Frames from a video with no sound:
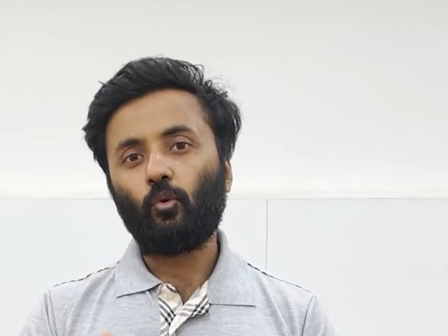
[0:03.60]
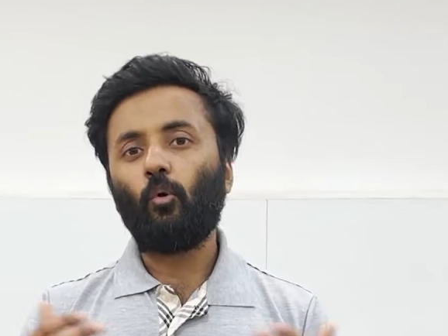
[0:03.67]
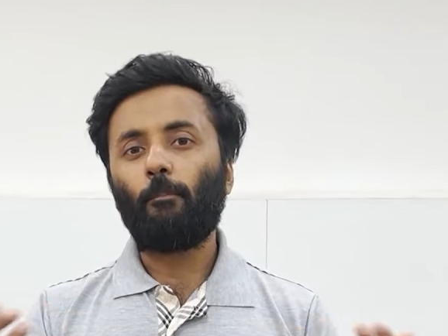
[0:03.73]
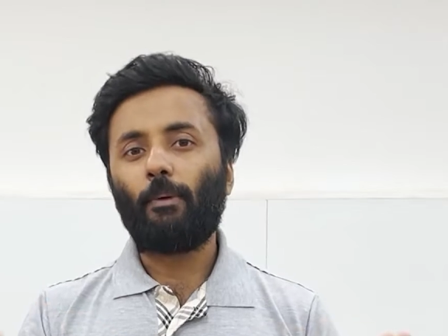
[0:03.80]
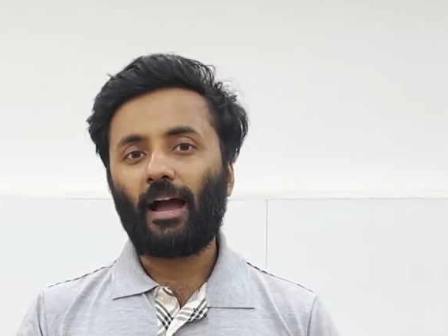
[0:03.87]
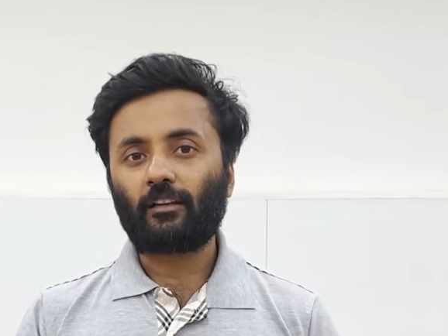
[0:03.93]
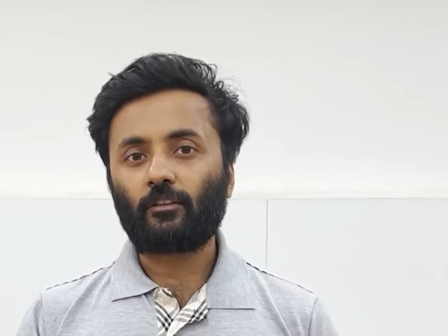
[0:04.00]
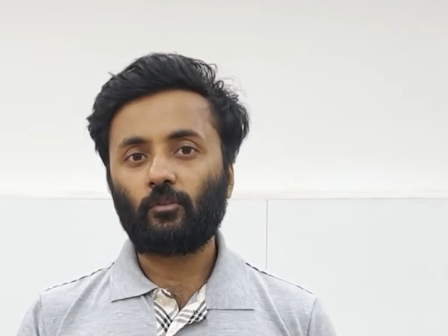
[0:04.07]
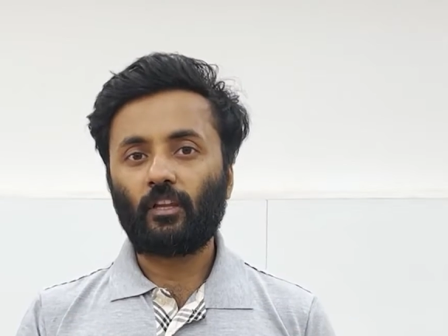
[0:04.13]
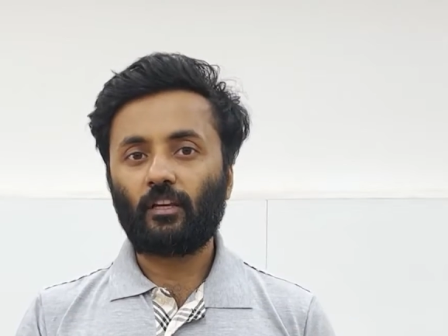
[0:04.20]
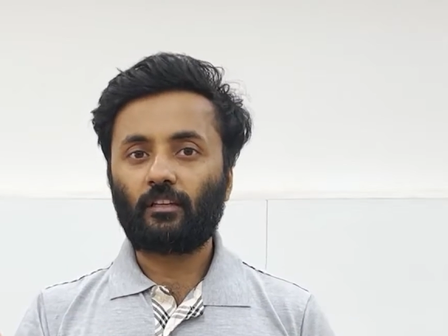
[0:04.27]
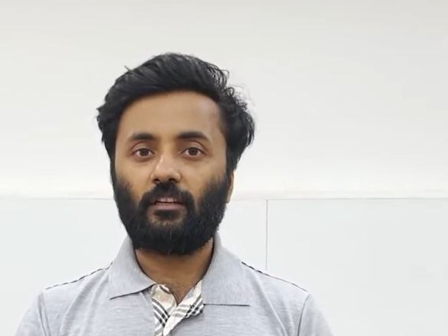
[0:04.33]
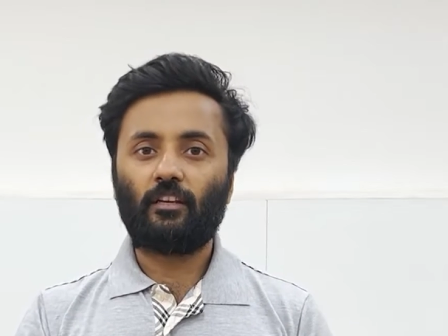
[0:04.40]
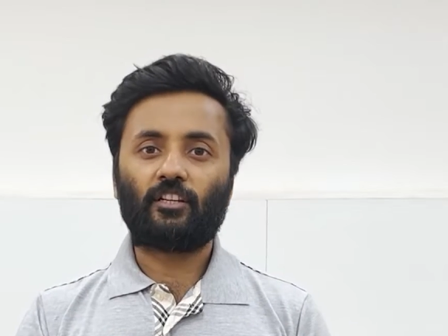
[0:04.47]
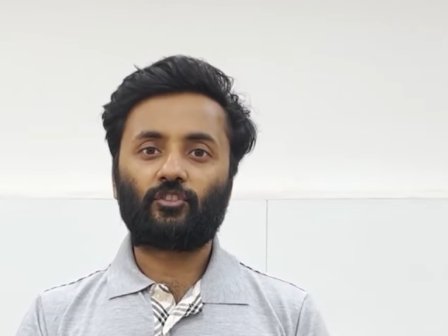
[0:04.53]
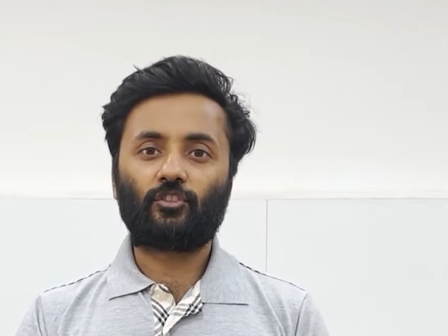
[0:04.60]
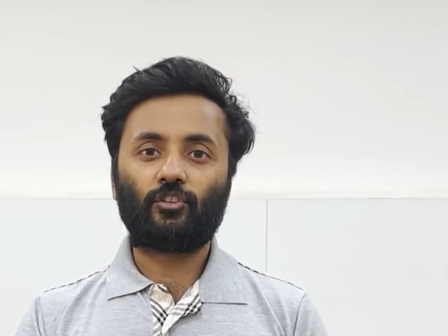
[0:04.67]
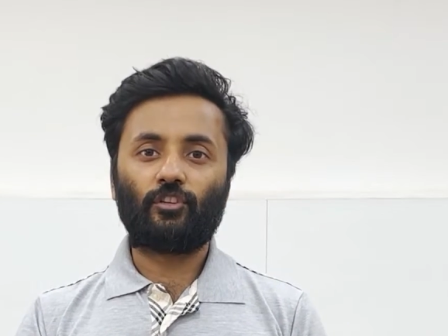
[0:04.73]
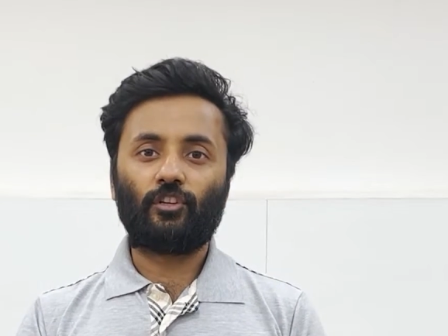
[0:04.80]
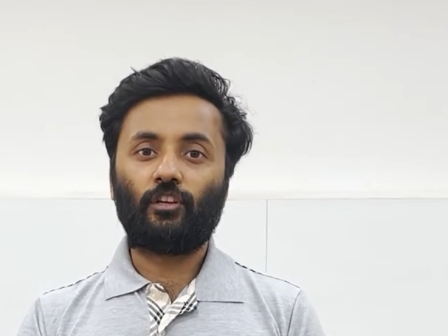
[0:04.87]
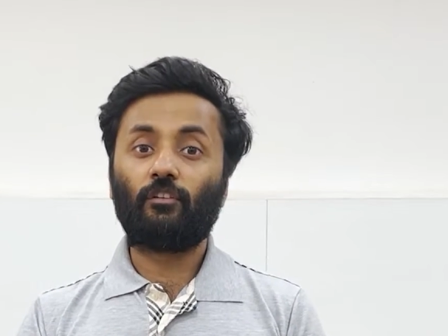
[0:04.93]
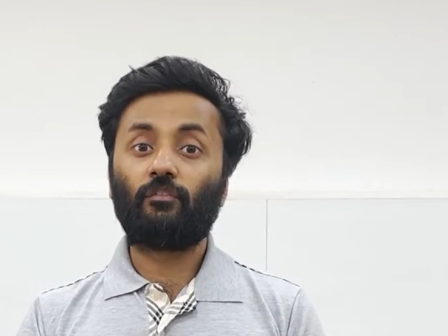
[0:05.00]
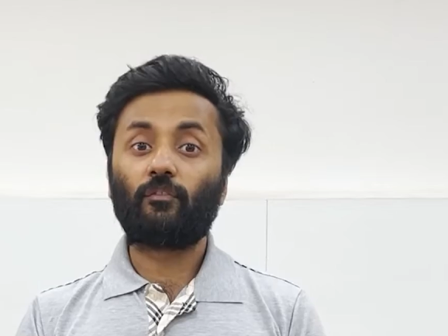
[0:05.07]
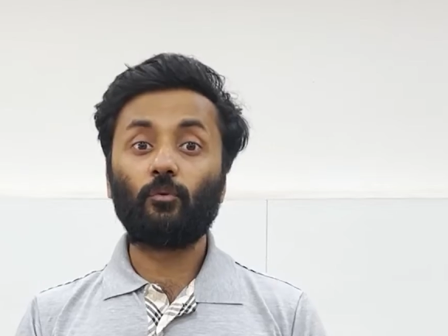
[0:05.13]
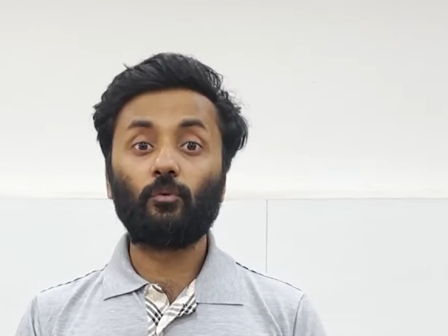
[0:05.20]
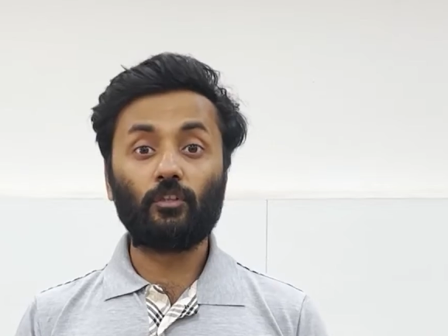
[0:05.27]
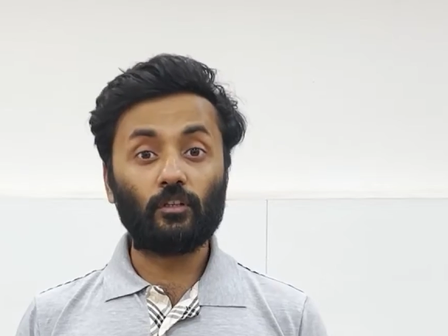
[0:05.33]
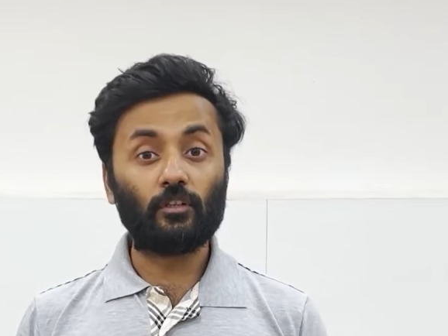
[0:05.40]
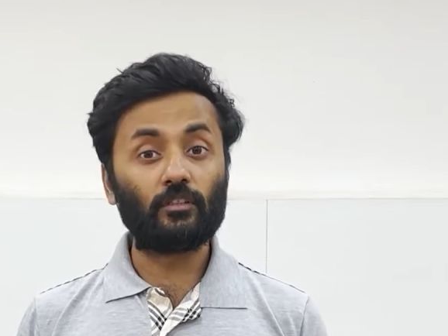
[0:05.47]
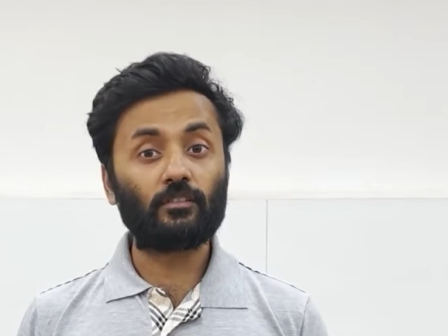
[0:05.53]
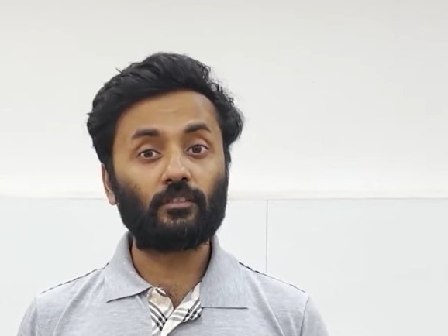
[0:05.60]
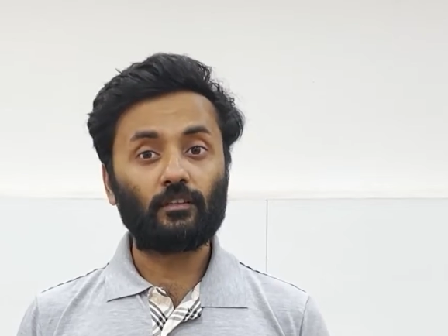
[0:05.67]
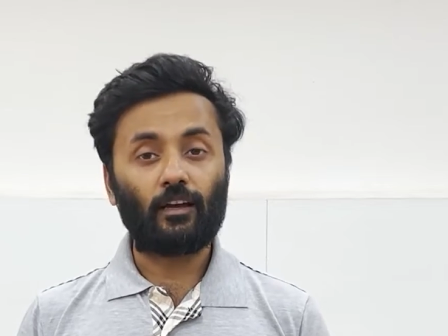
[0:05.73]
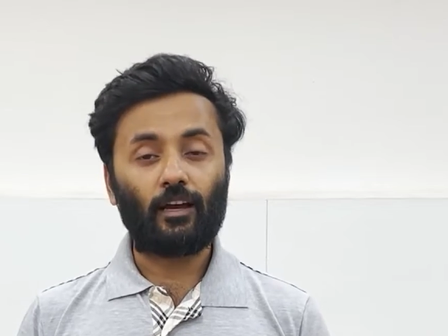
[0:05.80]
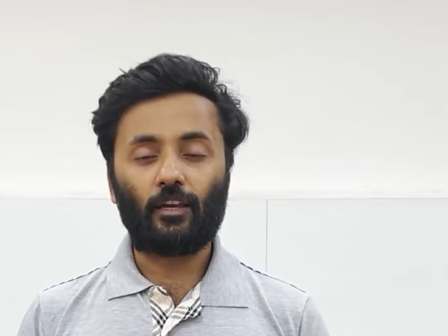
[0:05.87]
Go back to that connection in a few years